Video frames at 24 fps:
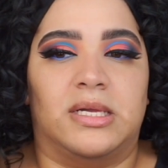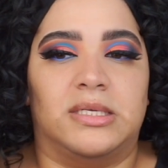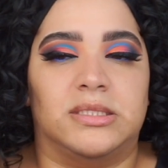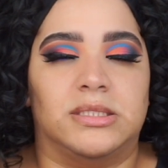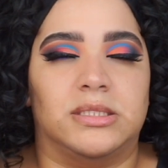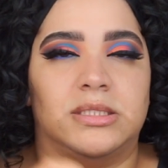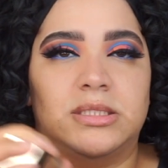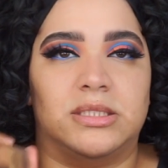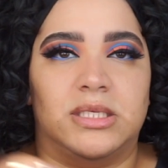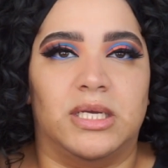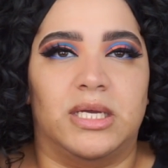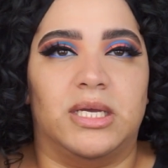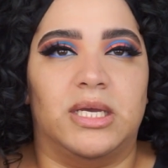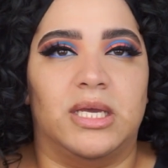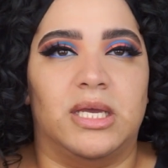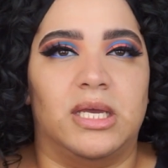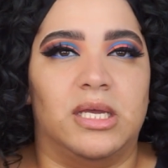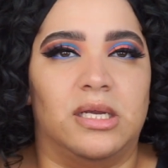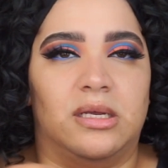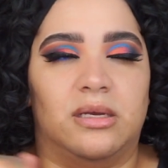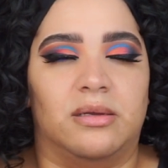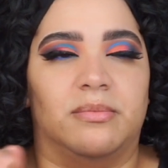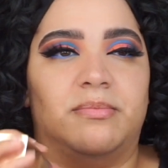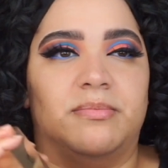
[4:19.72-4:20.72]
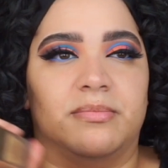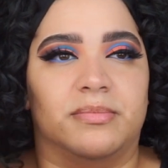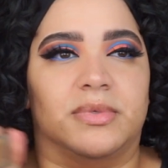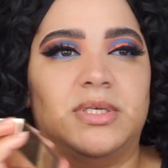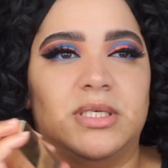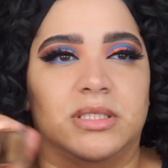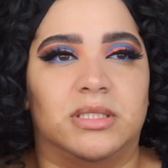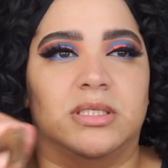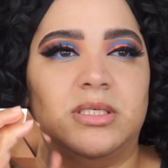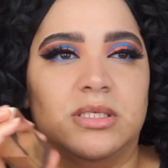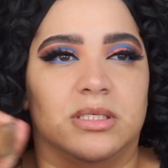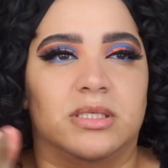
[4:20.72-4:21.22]
Shake it up.
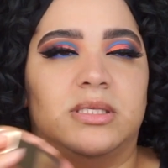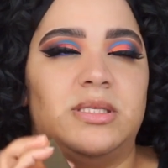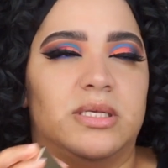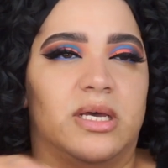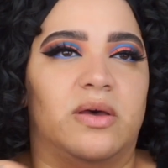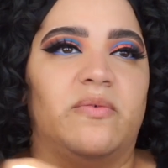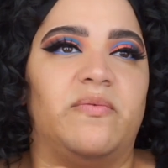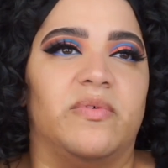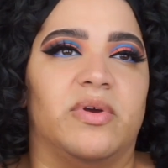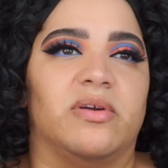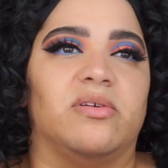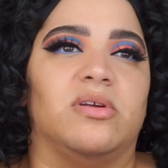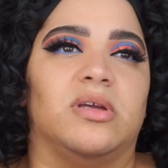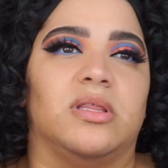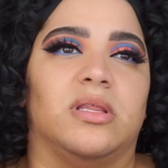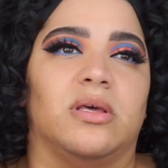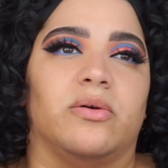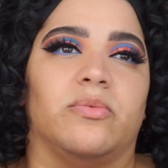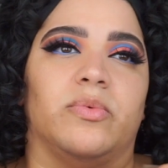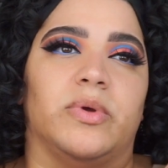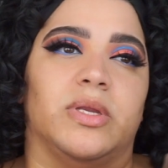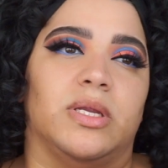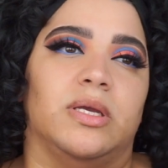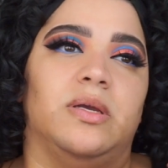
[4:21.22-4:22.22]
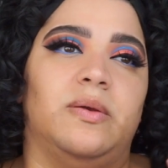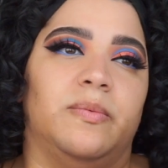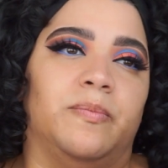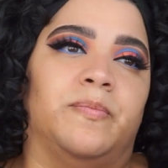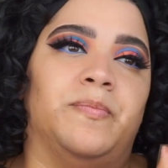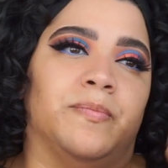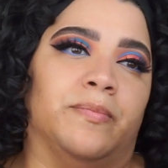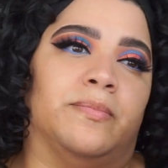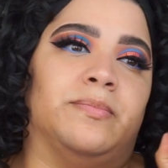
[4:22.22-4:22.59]
It does sound very liquidy.